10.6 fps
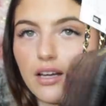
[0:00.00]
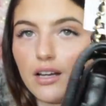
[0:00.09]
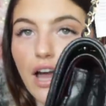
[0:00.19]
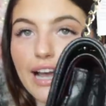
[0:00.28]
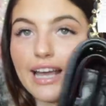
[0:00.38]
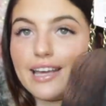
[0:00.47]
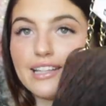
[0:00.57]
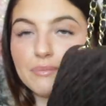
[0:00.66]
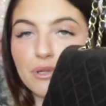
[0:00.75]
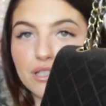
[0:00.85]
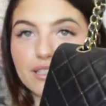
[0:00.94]
Like, it is
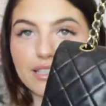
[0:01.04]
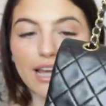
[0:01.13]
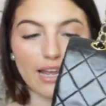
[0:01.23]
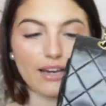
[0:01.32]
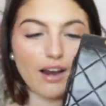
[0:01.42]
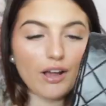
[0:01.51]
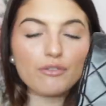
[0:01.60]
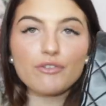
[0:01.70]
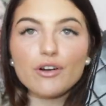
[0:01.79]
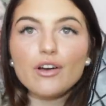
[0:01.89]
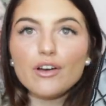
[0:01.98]
pristine. Like,
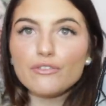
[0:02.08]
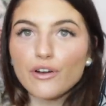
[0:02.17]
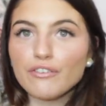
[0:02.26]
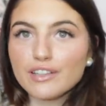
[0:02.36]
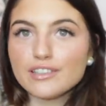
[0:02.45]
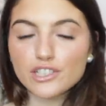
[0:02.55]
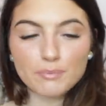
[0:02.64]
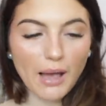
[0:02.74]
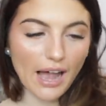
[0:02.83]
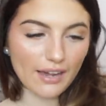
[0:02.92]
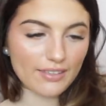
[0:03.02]
for a vintage
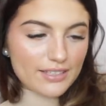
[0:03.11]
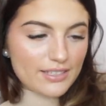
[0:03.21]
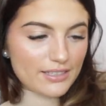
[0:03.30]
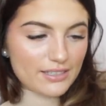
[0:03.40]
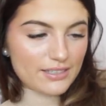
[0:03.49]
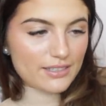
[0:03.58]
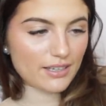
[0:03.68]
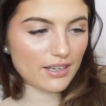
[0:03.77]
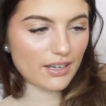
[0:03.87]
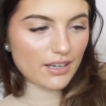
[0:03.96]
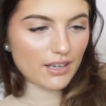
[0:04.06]
bag, this is
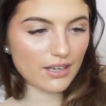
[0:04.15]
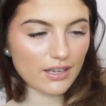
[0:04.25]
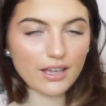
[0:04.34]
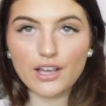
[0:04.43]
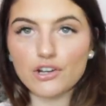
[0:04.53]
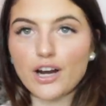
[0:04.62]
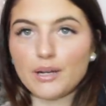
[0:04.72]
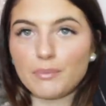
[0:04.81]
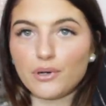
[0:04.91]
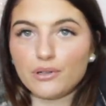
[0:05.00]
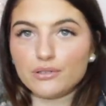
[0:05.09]

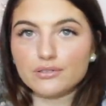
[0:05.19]
incredible.